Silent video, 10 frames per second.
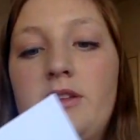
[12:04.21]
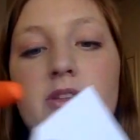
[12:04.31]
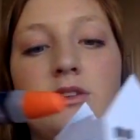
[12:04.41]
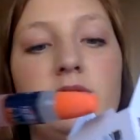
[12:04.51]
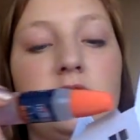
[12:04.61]

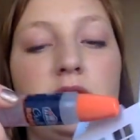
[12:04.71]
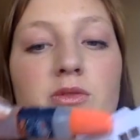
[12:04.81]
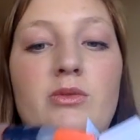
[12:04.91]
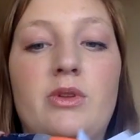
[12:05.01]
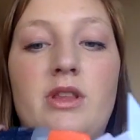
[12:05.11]
glue
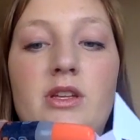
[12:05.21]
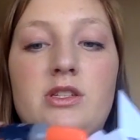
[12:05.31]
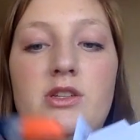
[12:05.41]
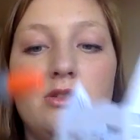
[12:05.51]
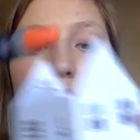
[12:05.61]
to the
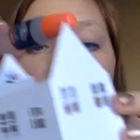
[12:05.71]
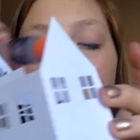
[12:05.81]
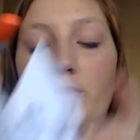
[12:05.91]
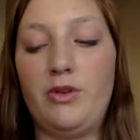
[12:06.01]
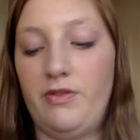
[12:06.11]
two
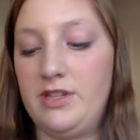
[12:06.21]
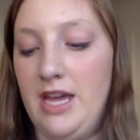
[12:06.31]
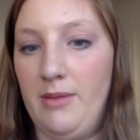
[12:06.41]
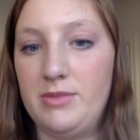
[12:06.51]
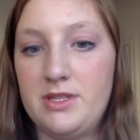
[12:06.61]
roof
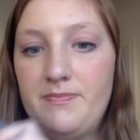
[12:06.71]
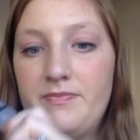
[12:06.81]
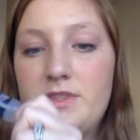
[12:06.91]
tabs.